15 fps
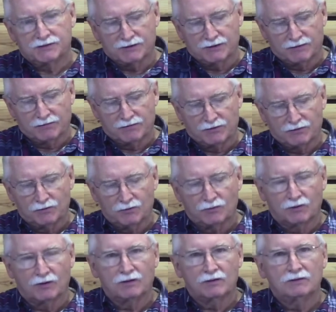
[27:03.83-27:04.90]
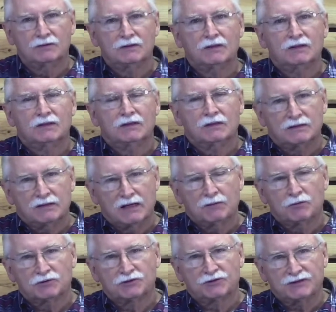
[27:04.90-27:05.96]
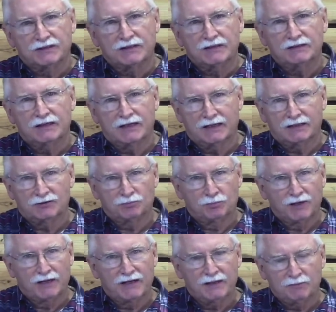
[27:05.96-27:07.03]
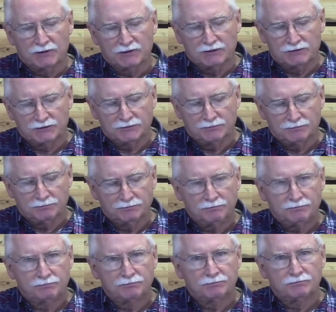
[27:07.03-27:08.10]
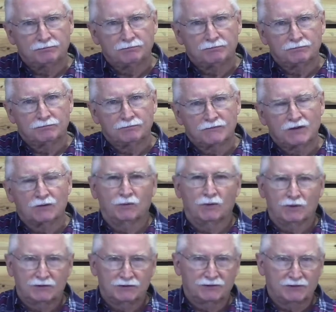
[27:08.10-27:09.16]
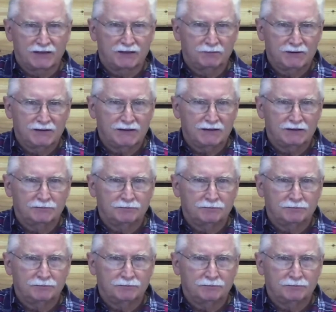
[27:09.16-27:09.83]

of the Lord, they were seen as blameless. What does that mean?